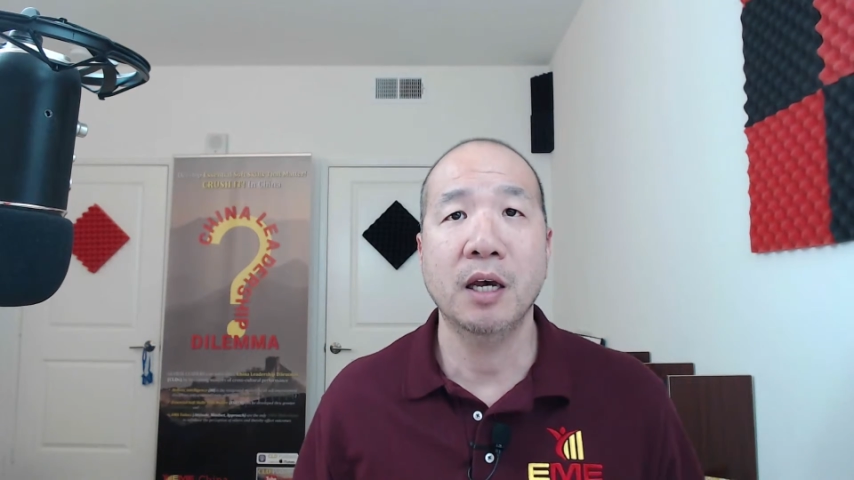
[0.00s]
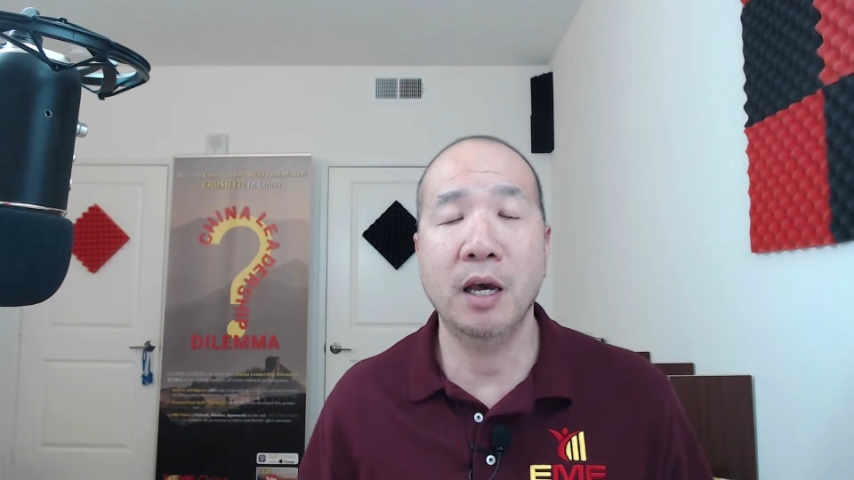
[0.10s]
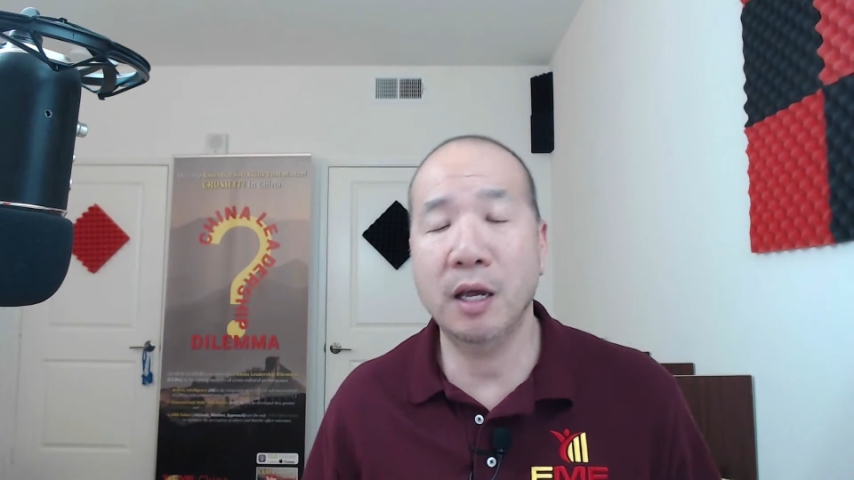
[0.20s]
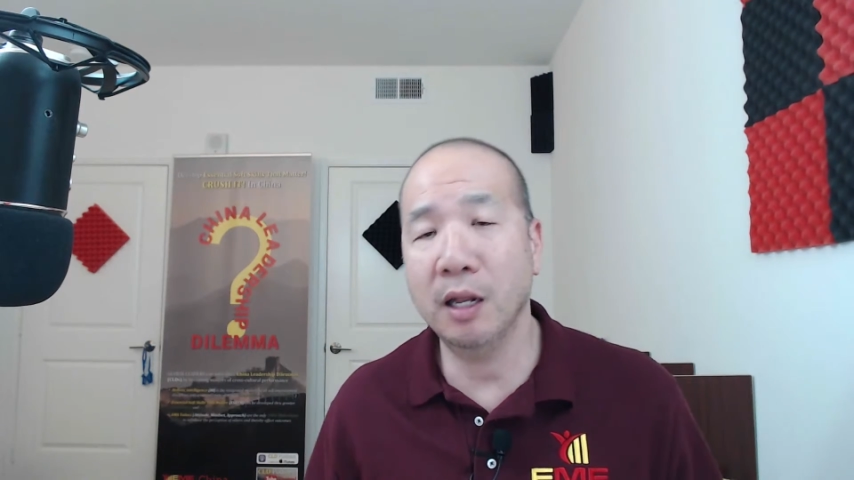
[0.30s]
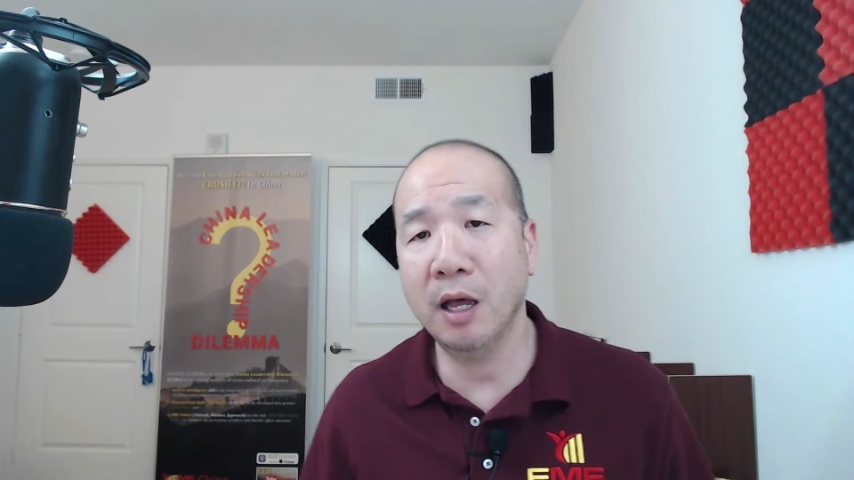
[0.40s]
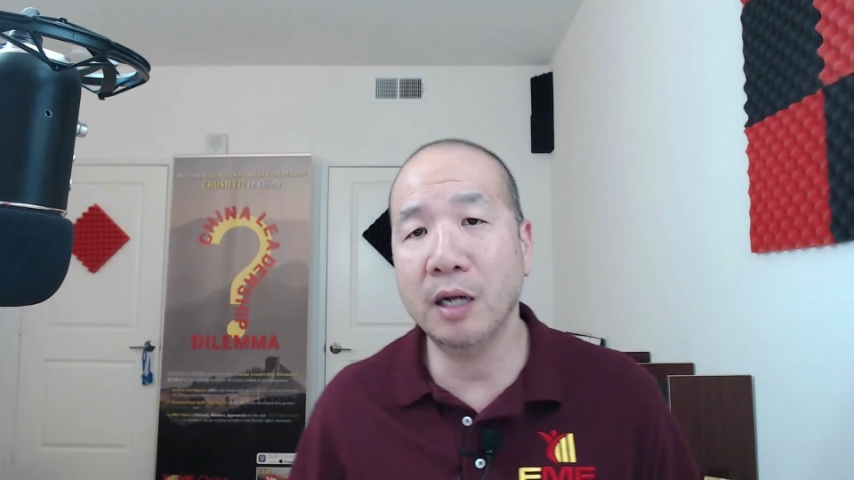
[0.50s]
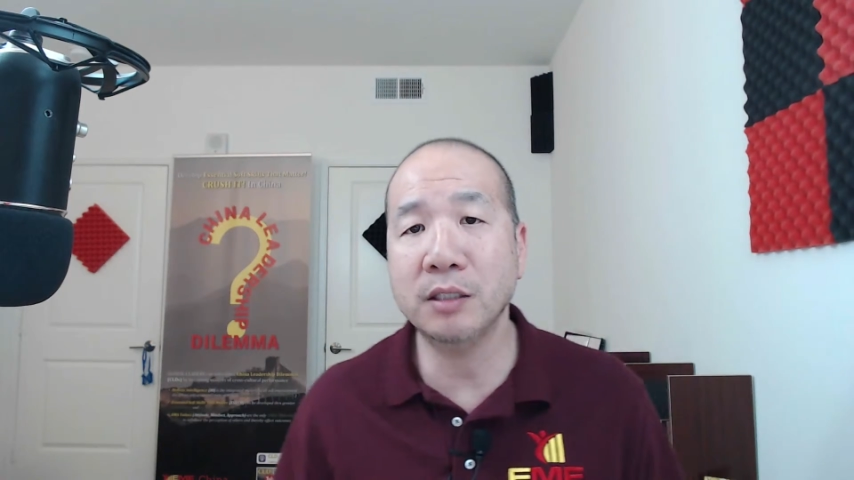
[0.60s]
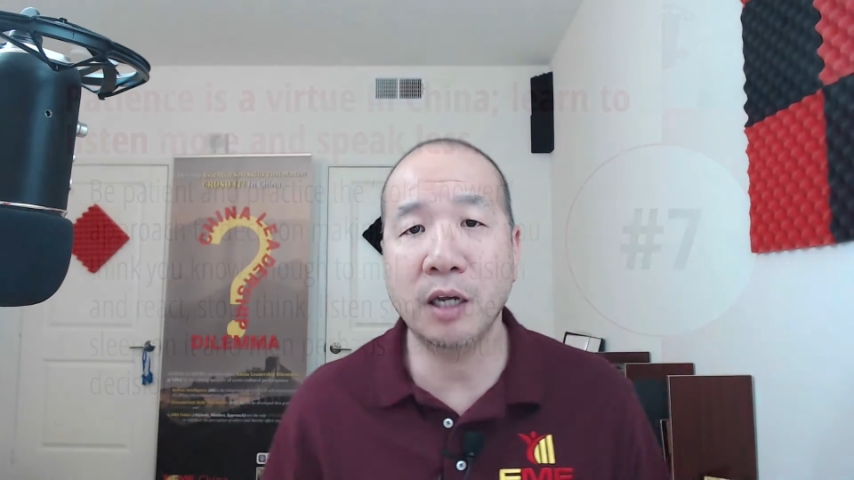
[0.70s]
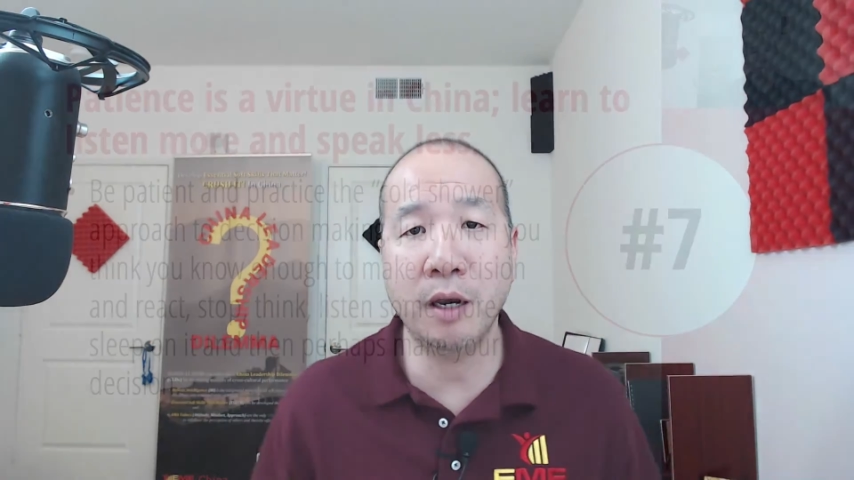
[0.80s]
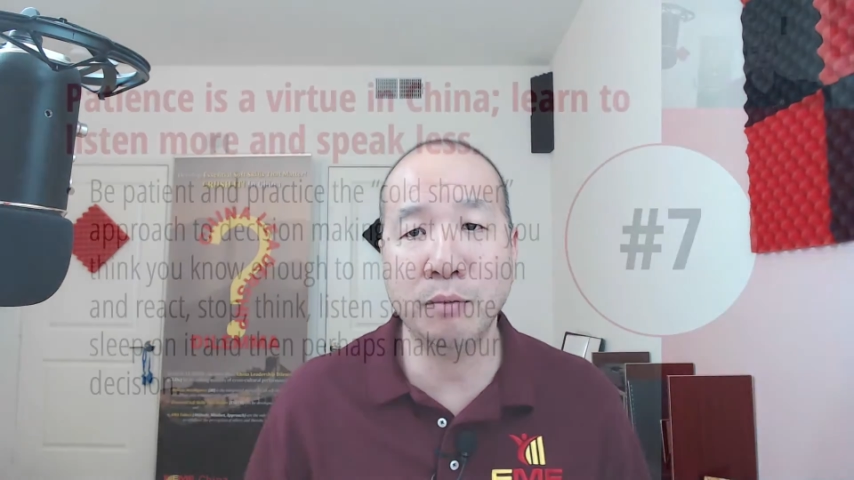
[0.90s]
And a lot of
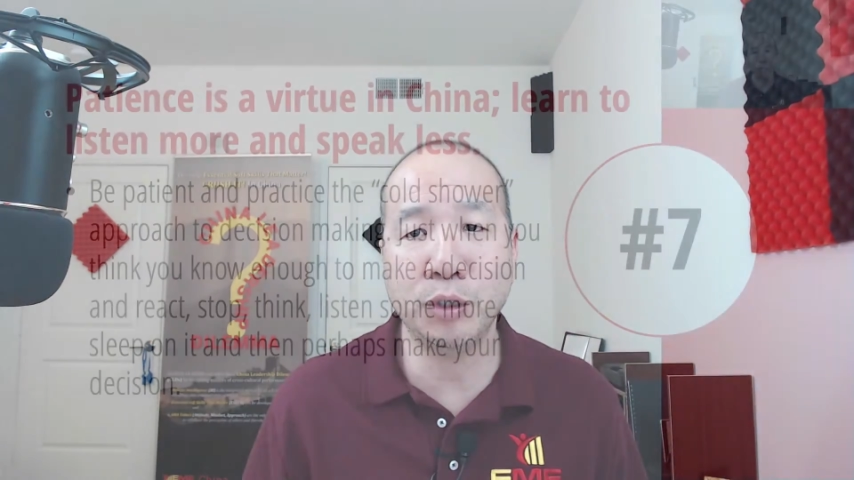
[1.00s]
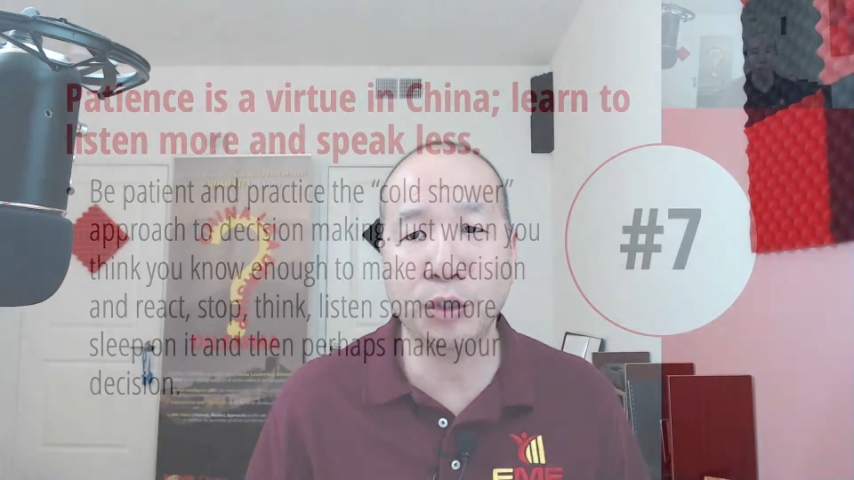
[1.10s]
times